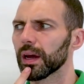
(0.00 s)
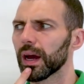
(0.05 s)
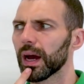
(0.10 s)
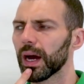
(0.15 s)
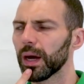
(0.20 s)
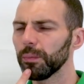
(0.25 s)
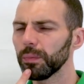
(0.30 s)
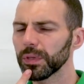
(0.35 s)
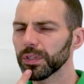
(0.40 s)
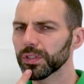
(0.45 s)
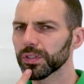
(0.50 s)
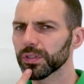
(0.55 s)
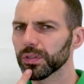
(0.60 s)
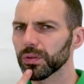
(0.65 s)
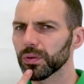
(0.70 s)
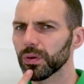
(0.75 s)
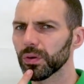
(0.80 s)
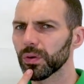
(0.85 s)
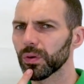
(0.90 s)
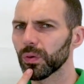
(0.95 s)
how
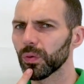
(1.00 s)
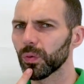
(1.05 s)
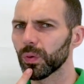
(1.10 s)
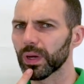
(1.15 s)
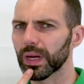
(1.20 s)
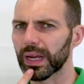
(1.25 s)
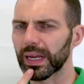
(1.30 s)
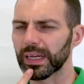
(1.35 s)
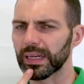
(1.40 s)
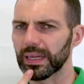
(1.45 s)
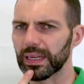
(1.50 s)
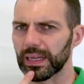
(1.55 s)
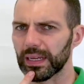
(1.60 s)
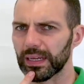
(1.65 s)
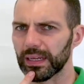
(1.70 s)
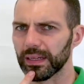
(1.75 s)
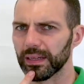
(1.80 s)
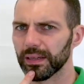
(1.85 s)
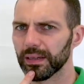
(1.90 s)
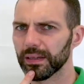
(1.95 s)
much would I
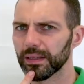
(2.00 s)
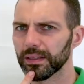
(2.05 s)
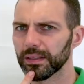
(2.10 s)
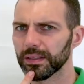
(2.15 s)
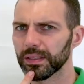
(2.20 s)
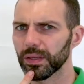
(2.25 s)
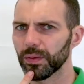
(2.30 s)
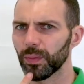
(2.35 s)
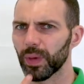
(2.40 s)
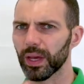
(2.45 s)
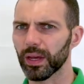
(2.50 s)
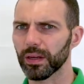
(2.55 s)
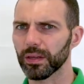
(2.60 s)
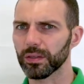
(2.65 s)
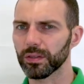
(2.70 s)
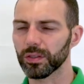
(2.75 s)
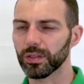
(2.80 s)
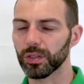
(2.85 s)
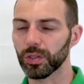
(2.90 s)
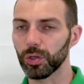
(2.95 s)
need to
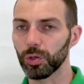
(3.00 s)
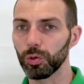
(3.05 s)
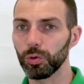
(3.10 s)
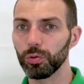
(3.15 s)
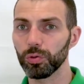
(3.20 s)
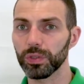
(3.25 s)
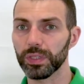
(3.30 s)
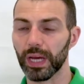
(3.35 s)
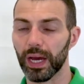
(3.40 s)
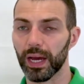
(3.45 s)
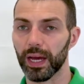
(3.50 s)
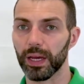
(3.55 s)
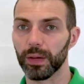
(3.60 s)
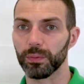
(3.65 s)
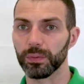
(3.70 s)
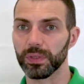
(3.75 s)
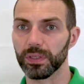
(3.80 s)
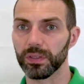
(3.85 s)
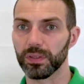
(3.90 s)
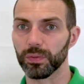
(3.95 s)
make 2
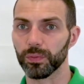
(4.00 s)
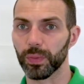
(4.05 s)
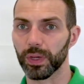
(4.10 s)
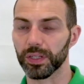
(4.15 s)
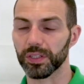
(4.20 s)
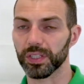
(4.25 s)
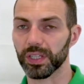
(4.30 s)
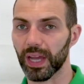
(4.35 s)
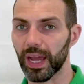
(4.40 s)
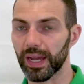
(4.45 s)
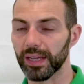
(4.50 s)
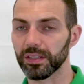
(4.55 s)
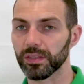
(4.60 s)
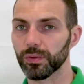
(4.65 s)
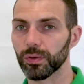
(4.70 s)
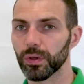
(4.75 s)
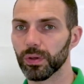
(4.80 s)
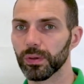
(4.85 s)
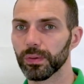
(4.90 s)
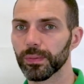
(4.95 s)
times as much
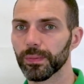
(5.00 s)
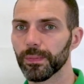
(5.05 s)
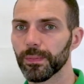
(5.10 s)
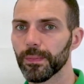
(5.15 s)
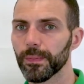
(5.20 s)
casserole?